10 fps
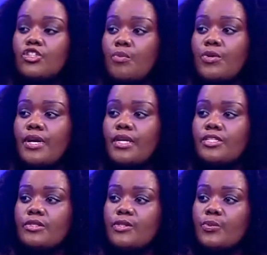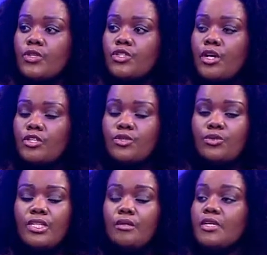job creations, which are
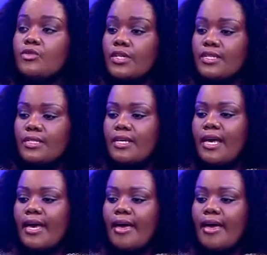two key metrics